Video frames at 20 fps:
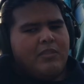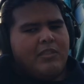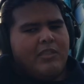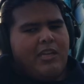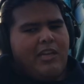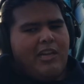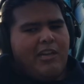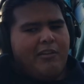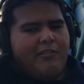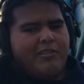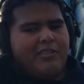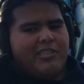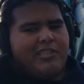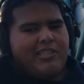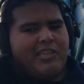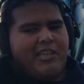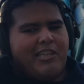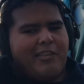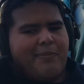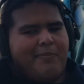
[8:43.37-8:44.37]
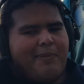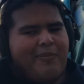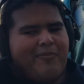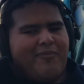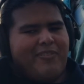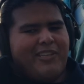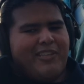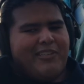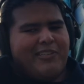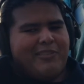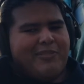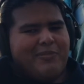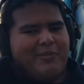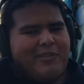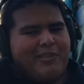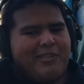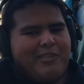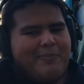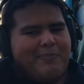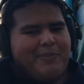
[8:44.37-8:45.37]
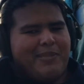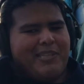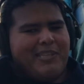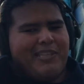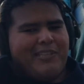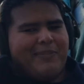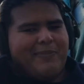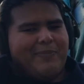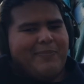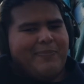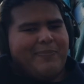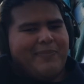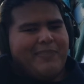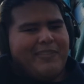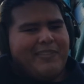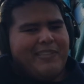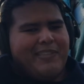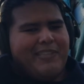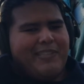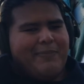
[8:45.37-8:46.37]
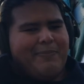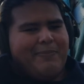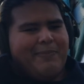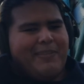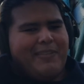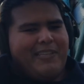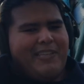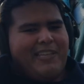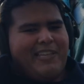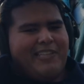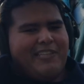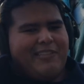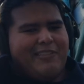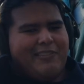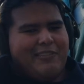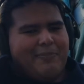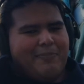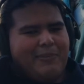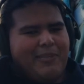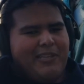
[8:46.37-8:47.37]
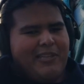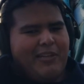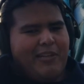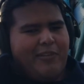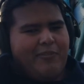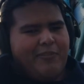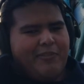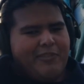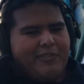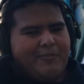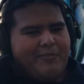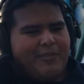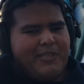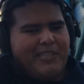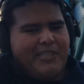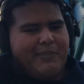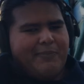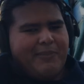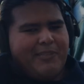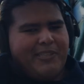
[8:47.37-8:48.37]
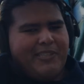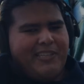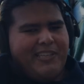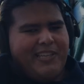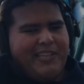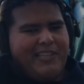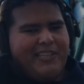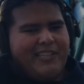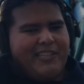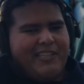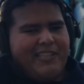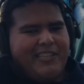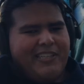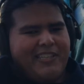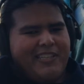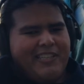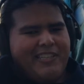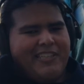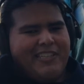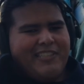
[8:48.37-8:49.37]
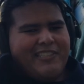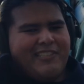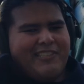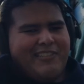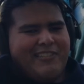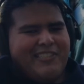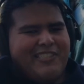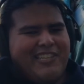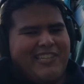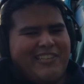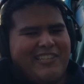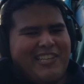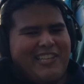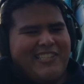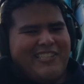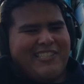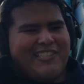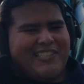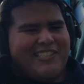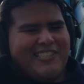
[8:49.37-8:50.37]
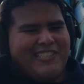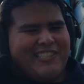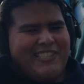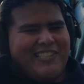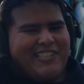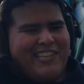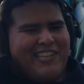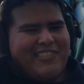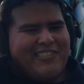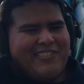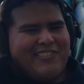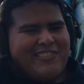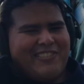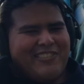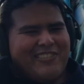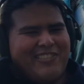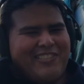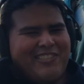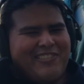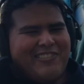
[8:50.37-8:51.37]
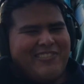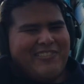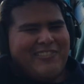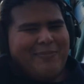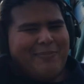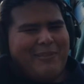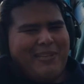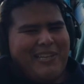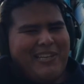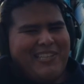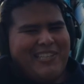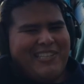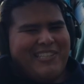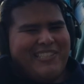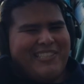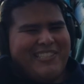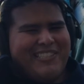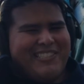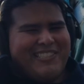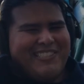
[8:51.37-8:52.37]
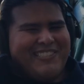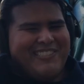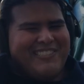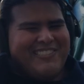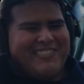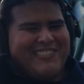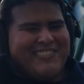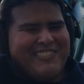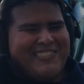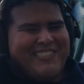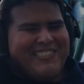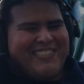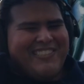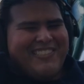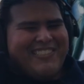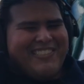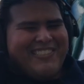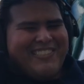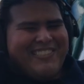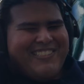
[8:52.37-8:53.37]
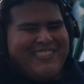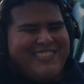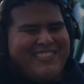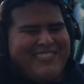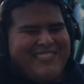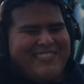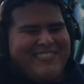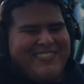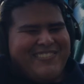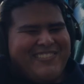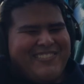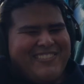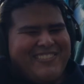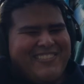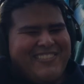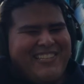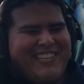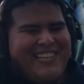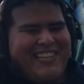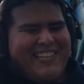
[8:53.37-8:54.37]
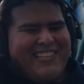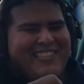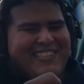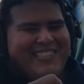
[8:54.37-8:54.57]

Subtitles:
I always thought that my fingers were going to be the end-all to be-all for speed, but turns out that's not the truth behind it. So, yeah.